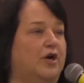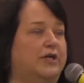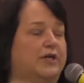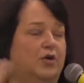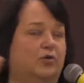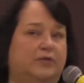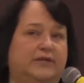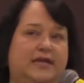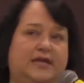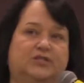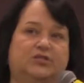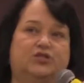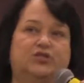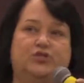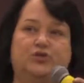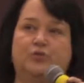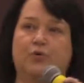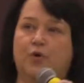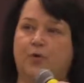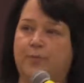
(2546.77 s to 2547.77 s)
He only has
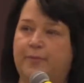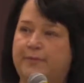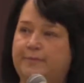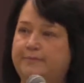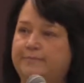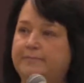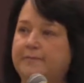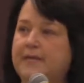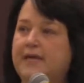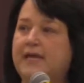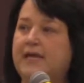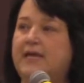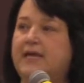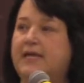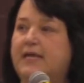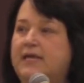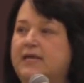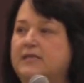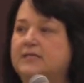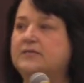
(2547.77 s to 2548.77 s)
2 open.
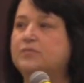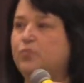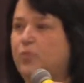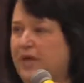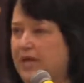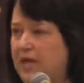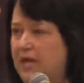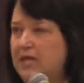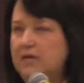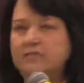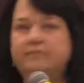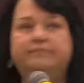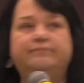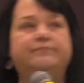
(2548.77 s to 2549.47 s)
He's weak.